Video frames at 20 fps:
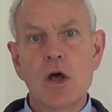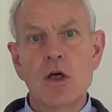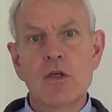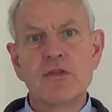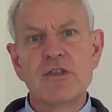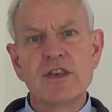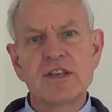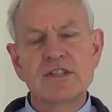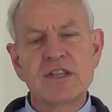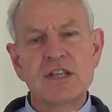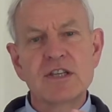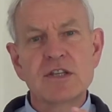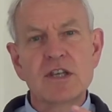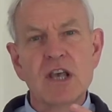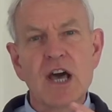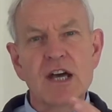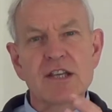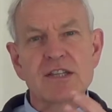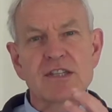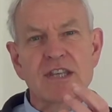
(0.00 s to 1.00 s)
This is
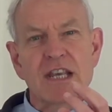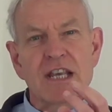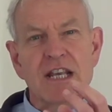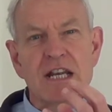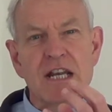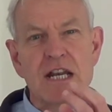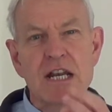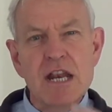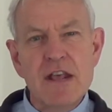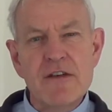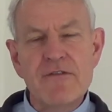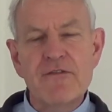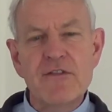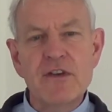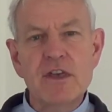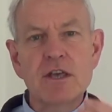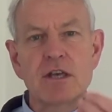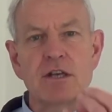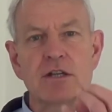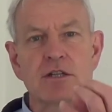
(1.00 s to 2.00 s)
a
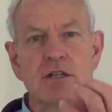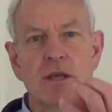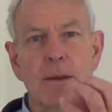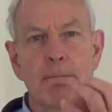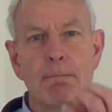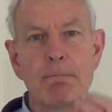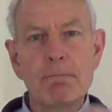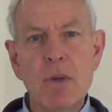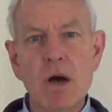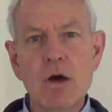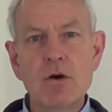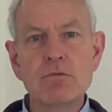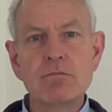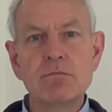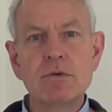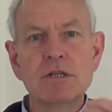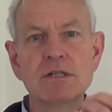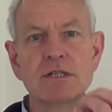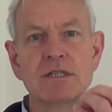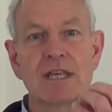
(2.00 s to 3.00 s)
significant
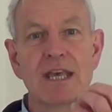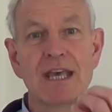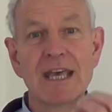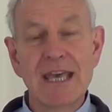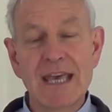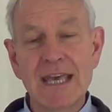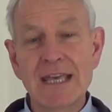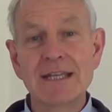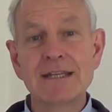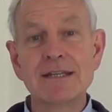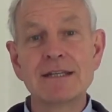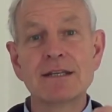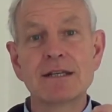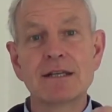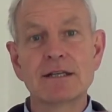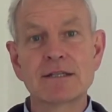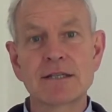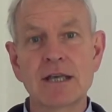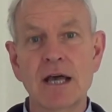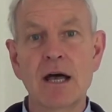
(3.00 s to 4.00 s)
moment
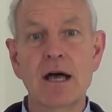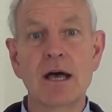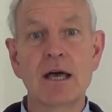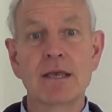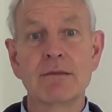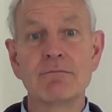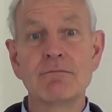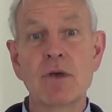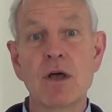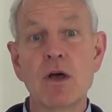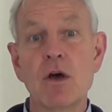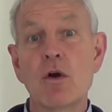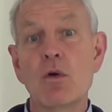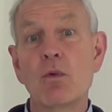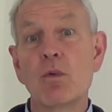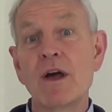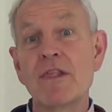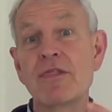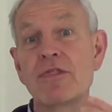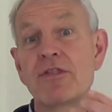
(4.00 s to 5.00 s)
in time
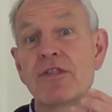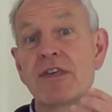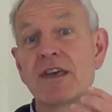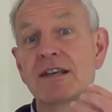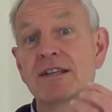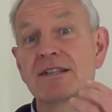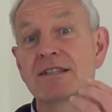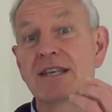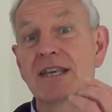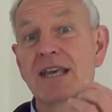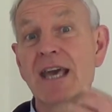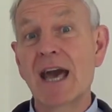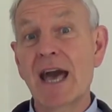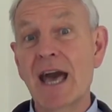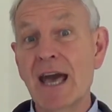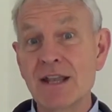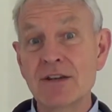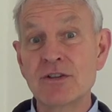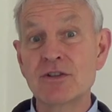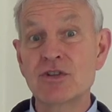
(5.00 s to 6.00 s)
when things
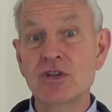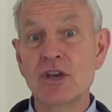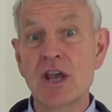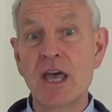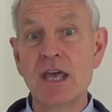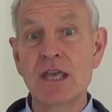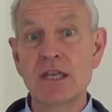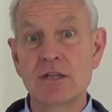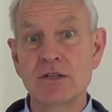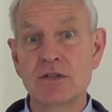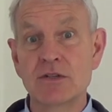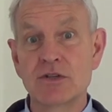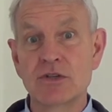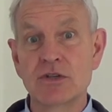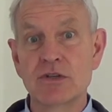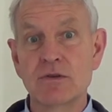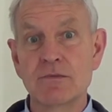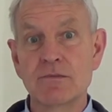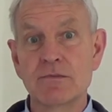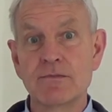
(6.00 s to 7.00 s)
can
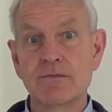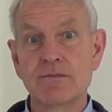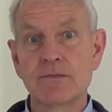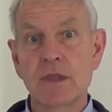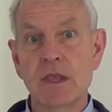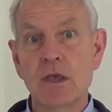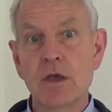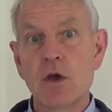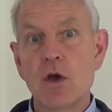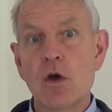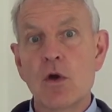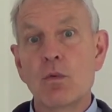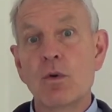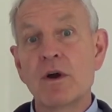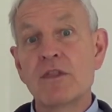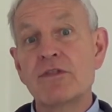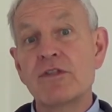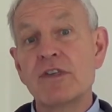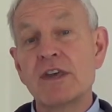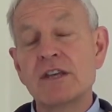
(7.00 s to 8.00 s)
change.
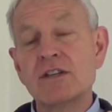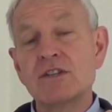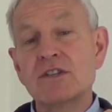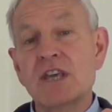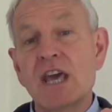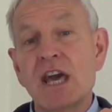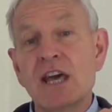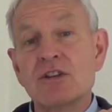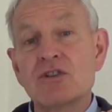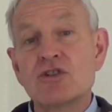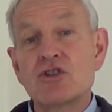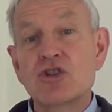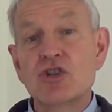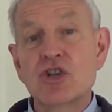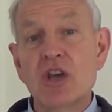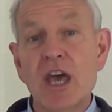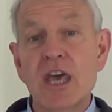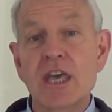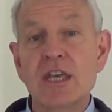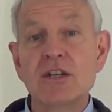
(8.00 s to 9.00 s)
When things can
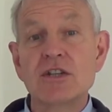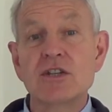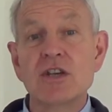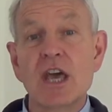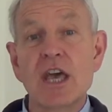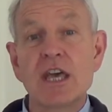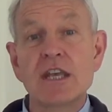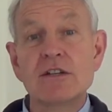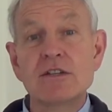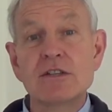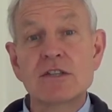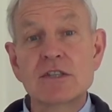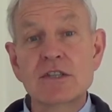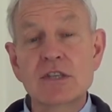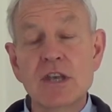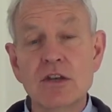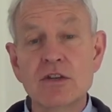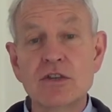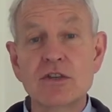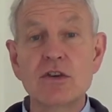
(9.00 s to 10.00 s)
change in
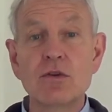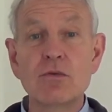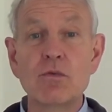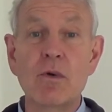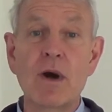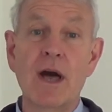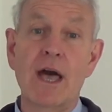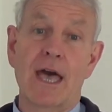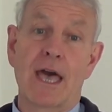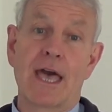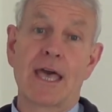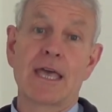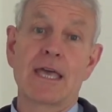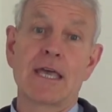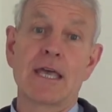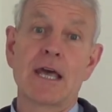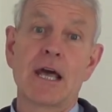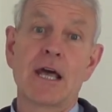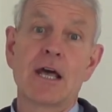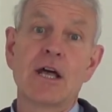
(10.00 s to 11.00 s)
such a
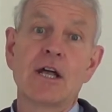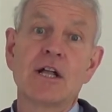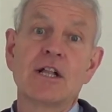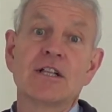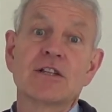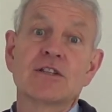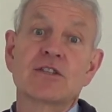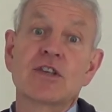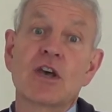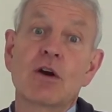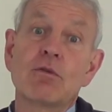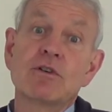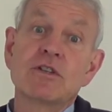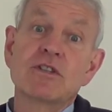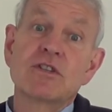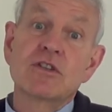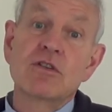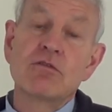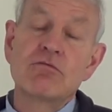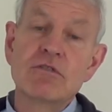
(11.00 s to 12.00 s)
way so
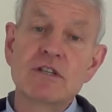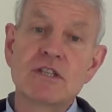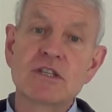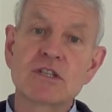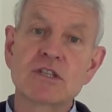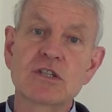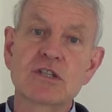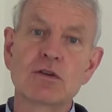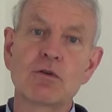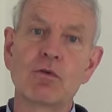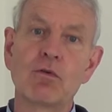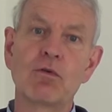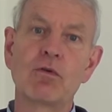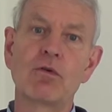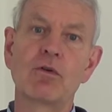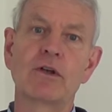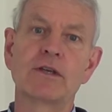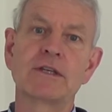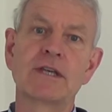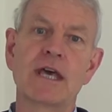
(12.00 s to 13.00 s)
as to
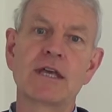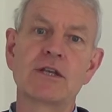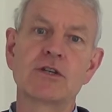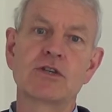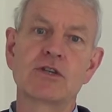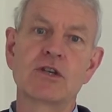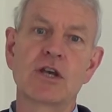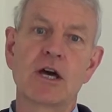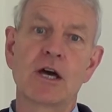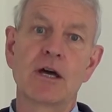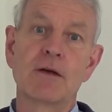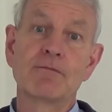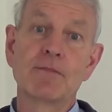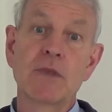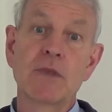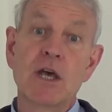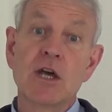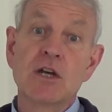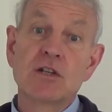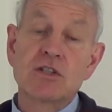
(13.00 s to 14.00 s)
restore nature,
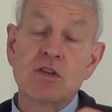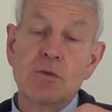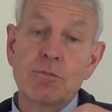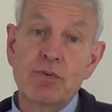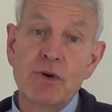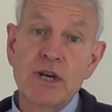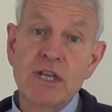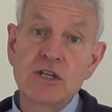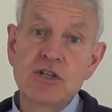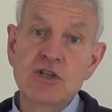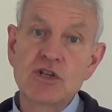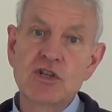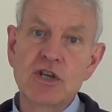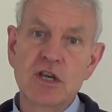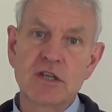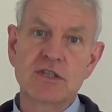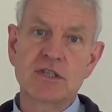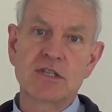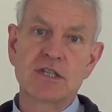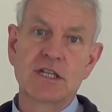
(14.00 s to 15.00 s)
to bring
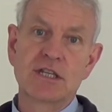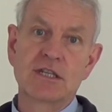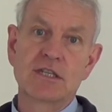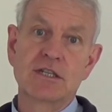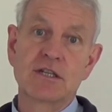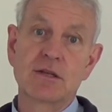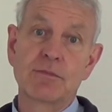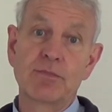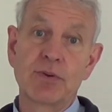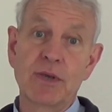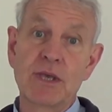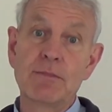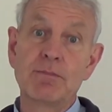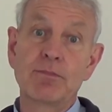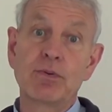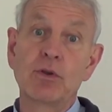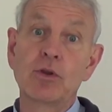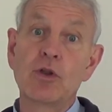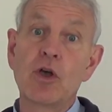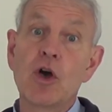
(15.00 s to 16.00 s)
justice to
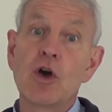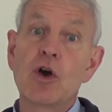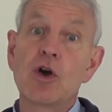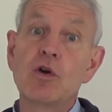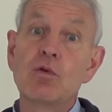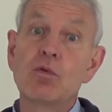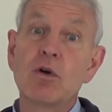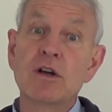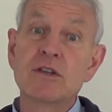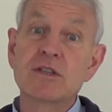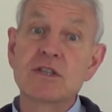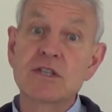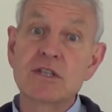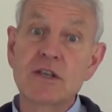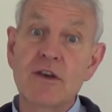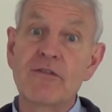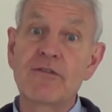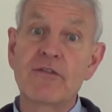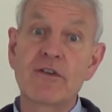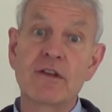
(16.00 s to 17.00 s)
people who are
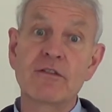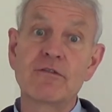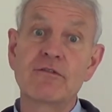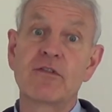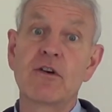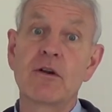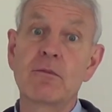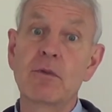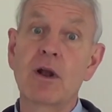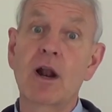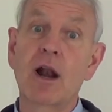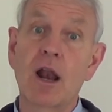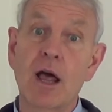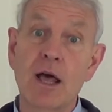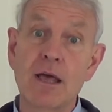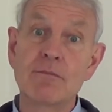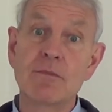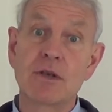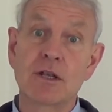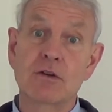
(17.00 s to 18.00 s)
suffering from
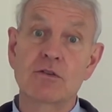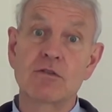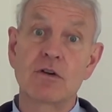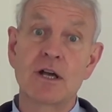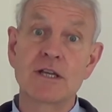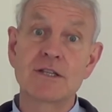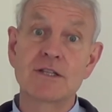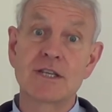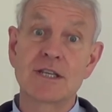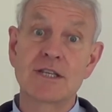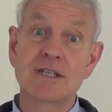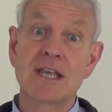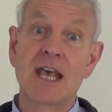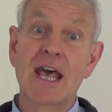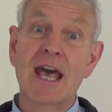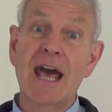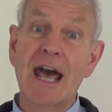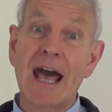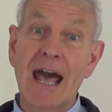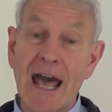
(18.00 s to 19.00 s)
climate crisis
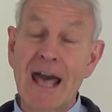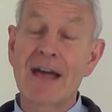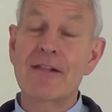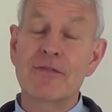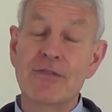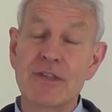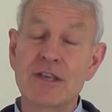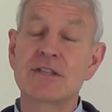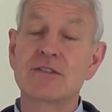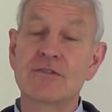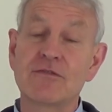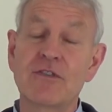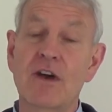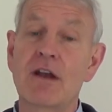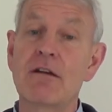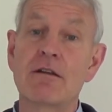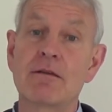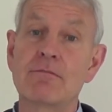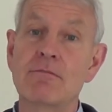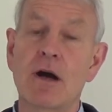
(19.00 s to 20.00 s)
at this
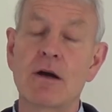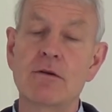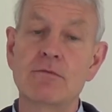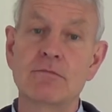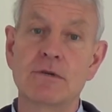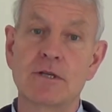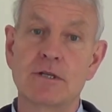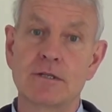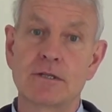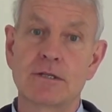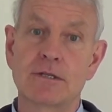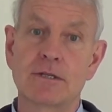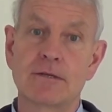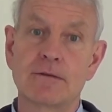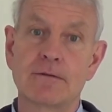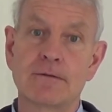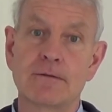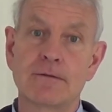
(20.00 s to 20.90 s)
very moment.